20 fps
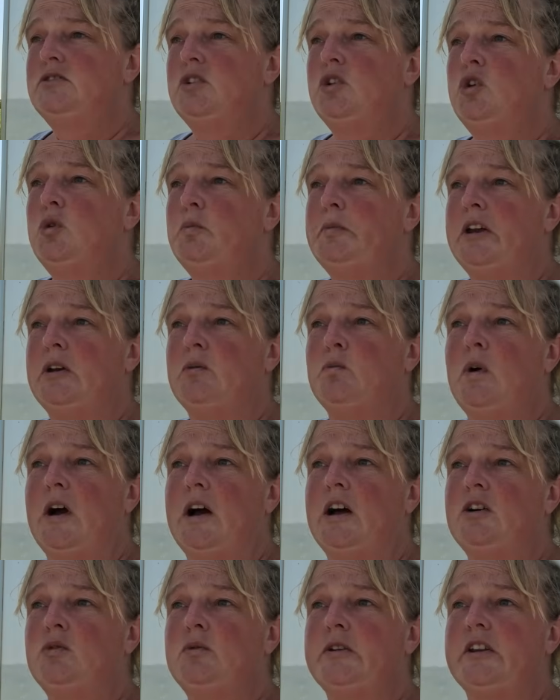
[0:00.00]
all being
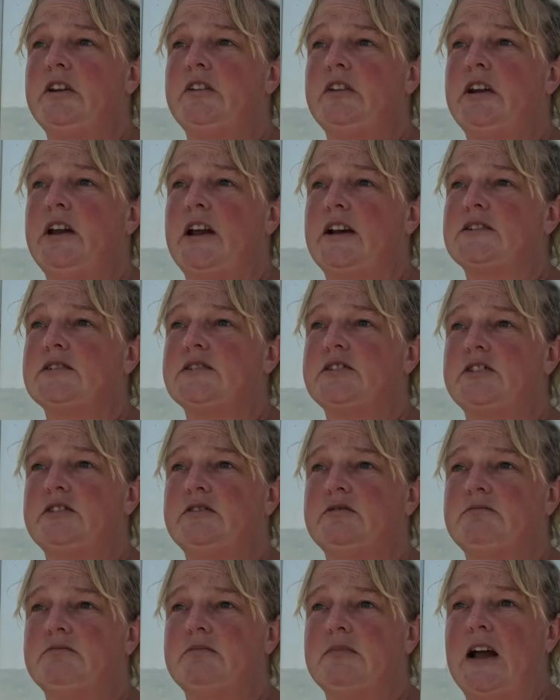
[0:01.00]
well, within the next
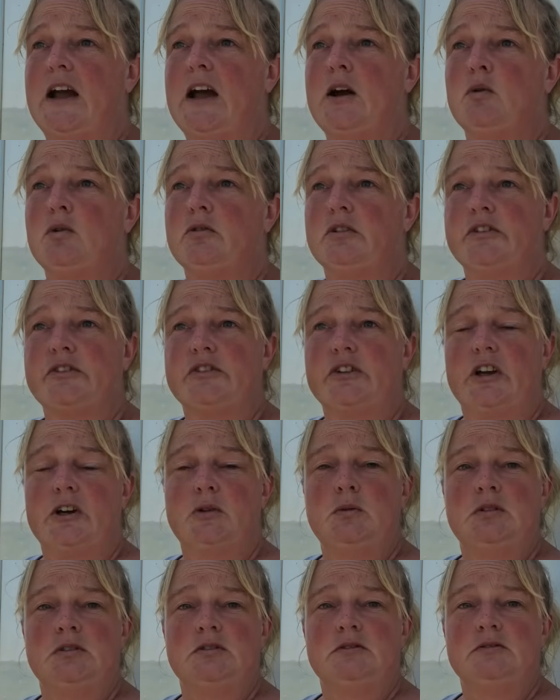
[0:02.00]
hour or so,